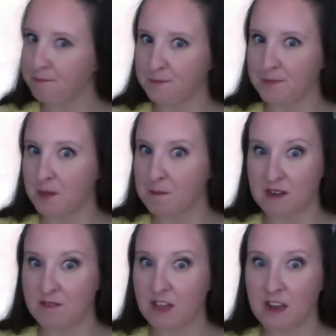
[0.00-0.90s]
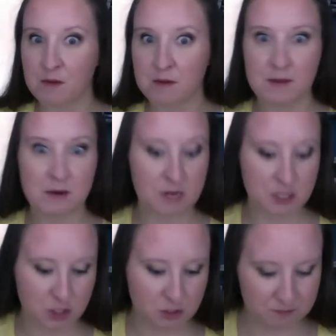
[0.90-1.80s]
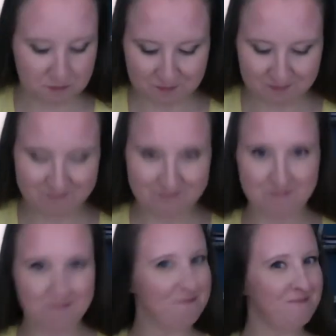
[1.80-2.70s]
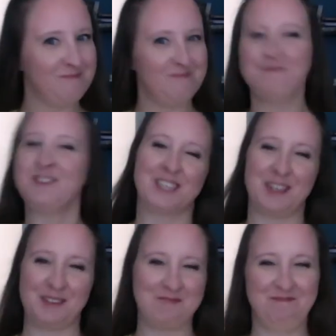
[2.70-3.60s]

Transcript: Some might have thought I would have been a witch. Just kidding.